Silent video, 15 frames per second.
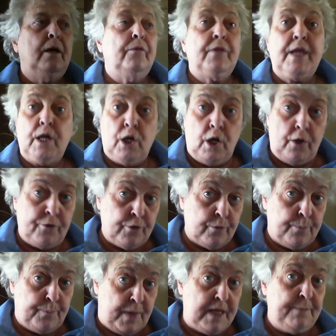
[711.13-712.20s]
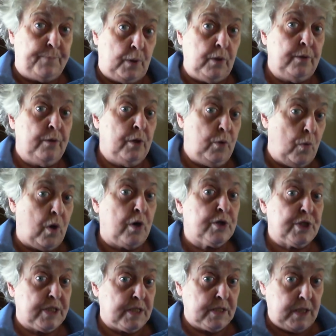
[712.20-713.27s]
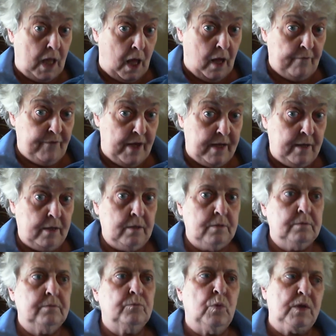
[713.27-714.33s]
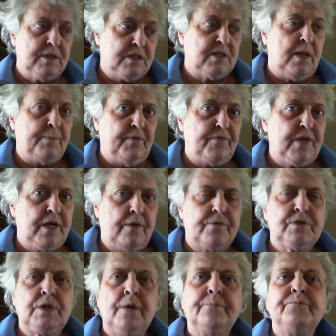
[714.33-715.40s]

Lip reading: The other people who are Slavic, well, some of the others